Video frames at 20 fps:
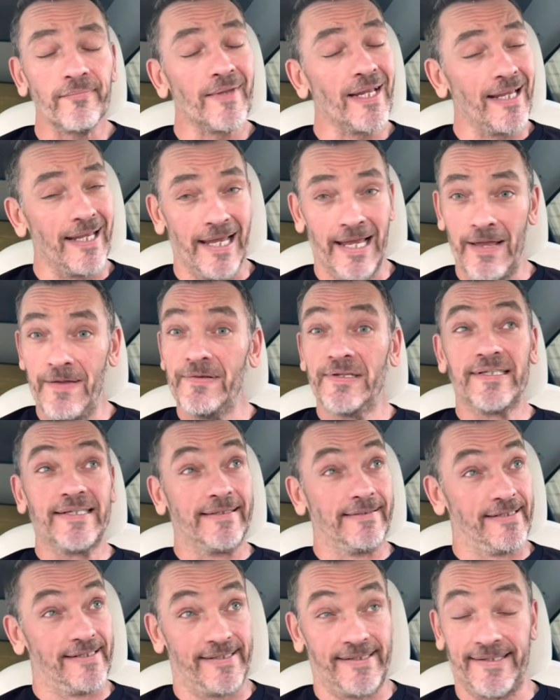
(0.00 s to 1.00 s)
It
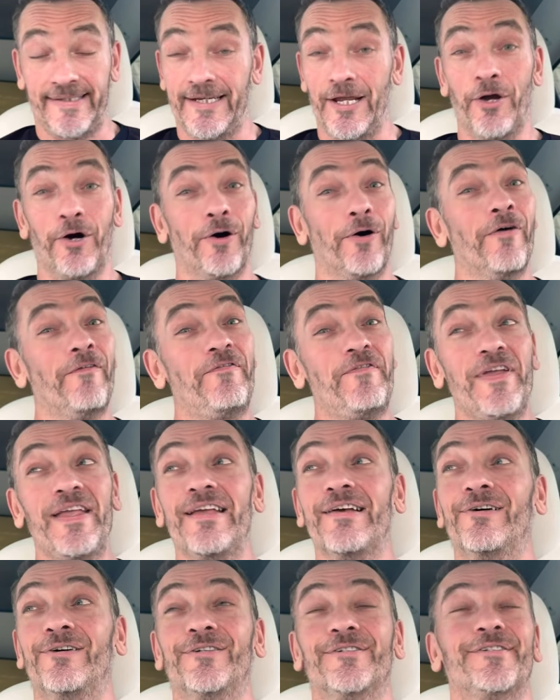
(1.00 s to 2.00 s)
still
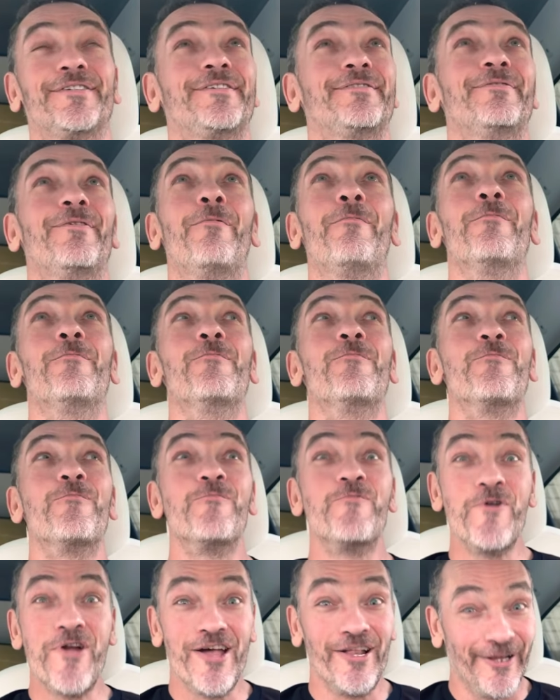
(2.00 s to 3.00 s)
feels
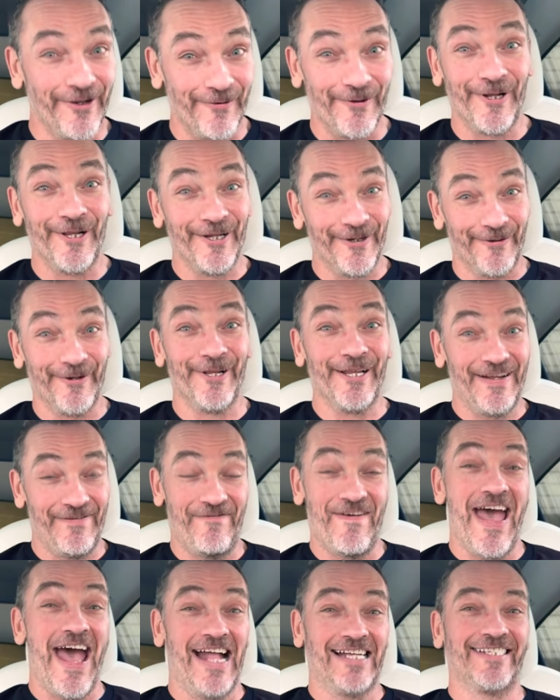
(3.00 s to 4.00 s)
really, really, really
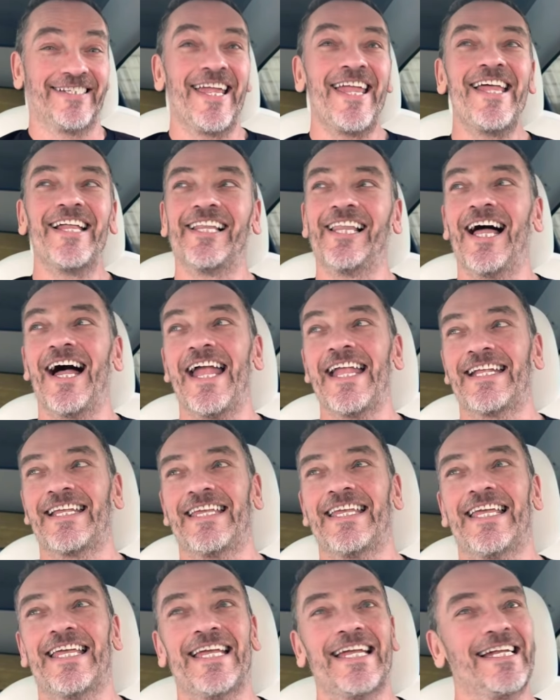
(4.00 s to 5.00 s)
fast. Like,
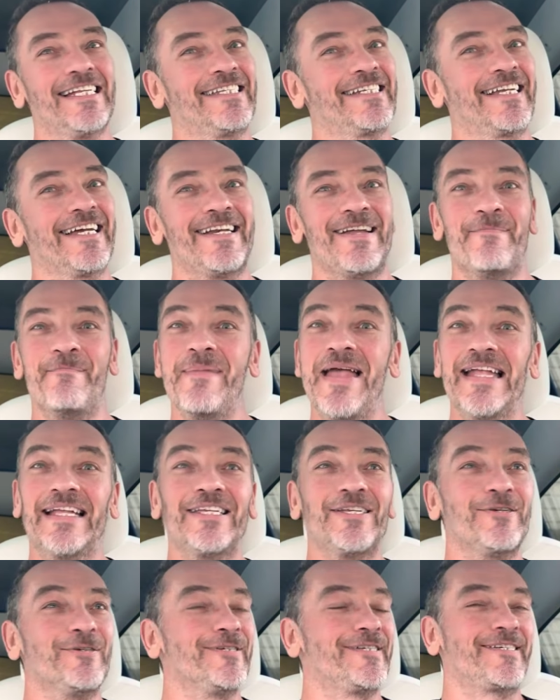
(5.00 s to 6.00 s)
it's going to make
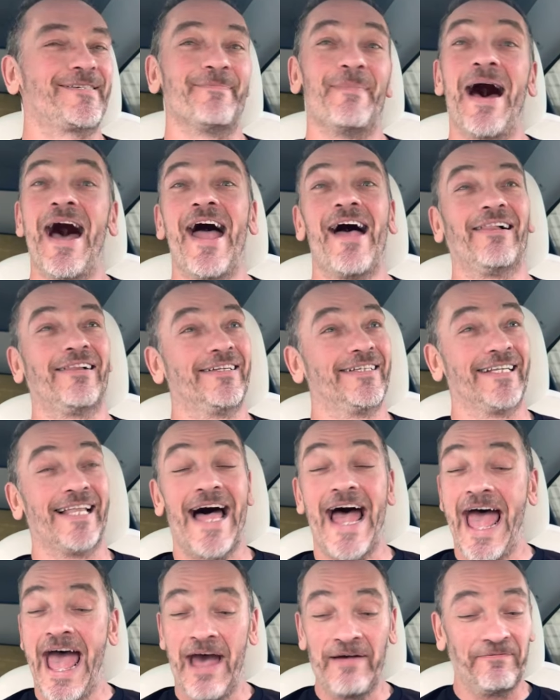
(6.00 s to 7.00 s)
you smile and
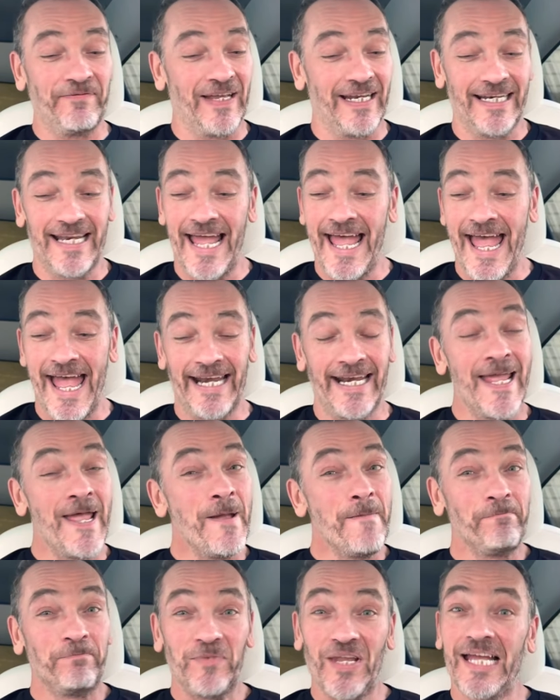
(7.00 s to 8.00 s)
laugh, and
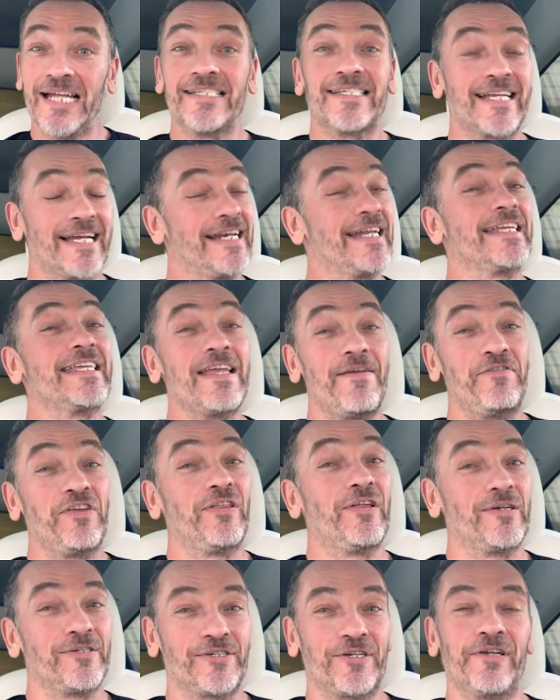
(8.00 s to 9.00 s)
it's going to give you
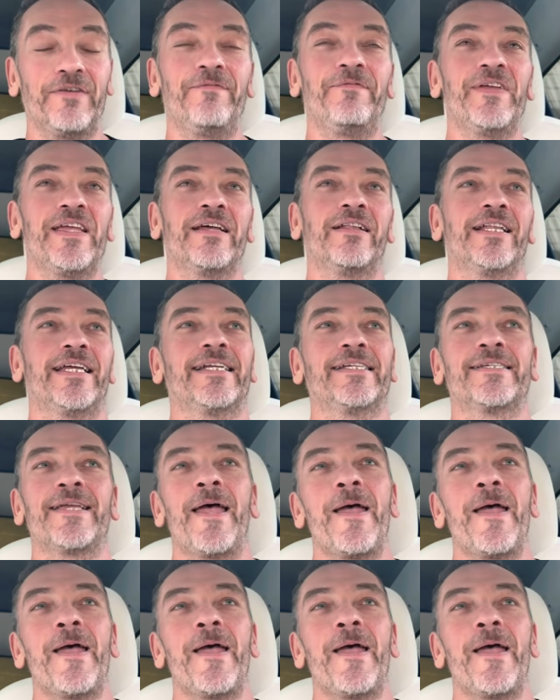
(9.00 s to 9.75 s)
those good feelings.